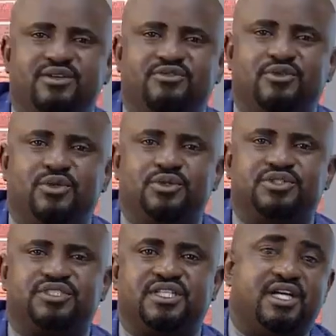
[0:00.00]
of
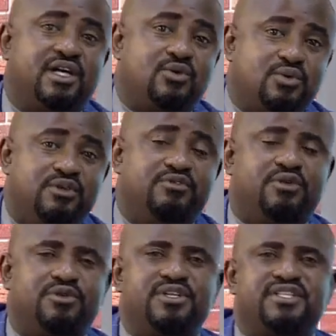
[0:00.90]
course, we've
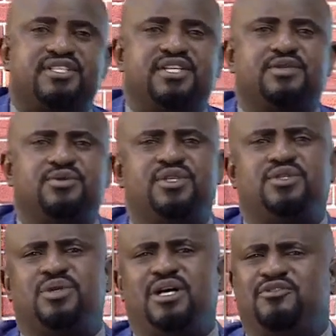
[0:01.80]
already said we need
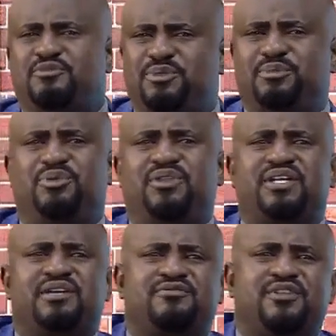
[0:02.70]
to have people that
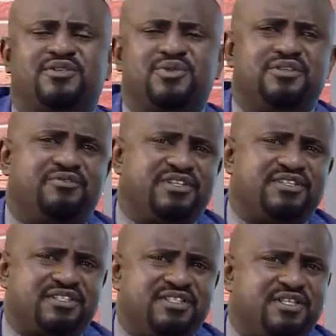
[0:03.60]
have the 21st
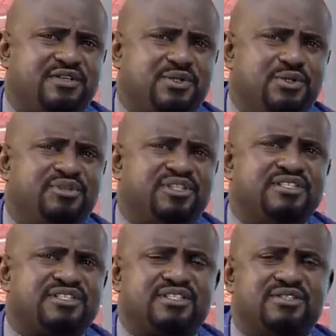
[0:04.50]
century
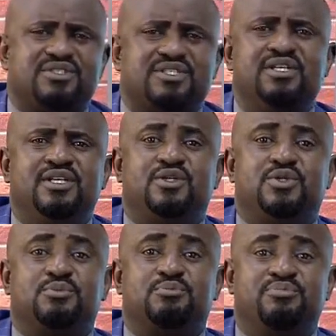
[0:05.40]
competent skills
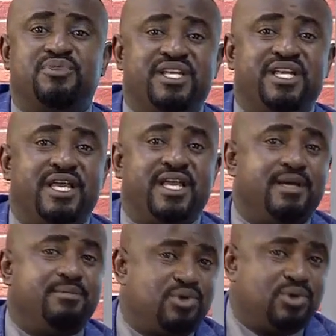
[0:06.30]
to be
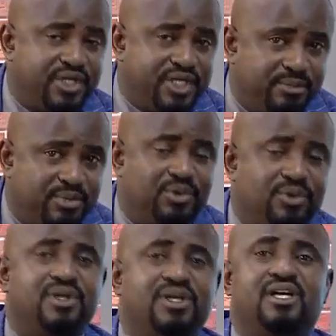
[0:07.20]

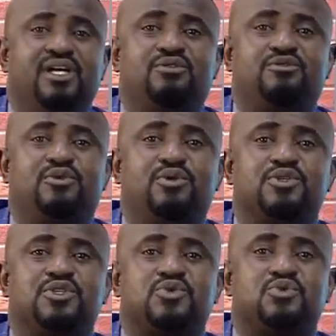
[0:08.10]
employable and of
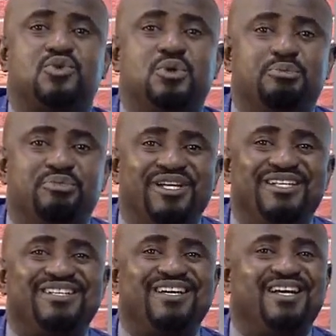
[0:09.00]
course to
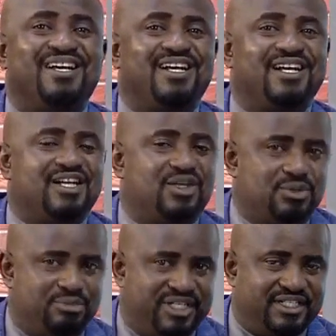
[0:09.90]
compete
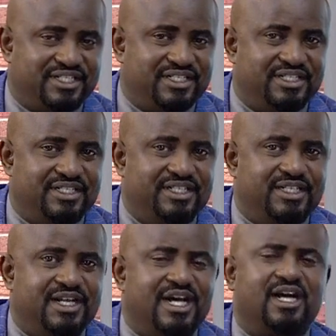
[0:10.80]
globally.
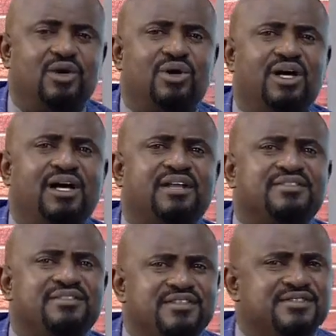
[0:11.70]
Now,
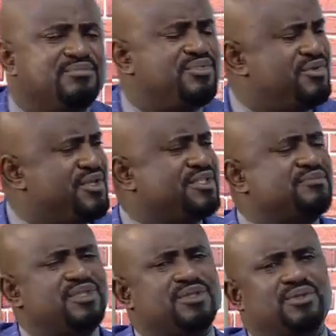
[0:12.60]
this brings
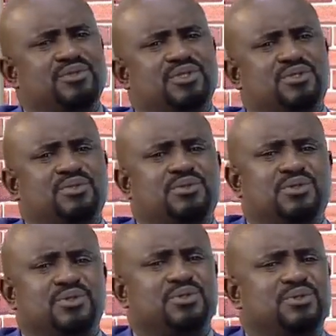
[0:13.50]
me also
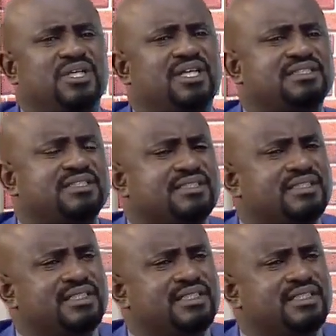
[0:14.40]
to look at